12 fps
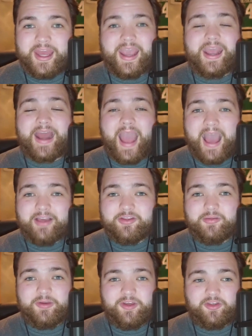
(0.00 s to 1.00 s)
It has
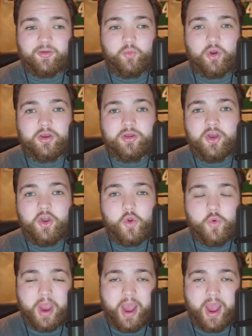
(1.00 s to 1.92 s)
to be someone who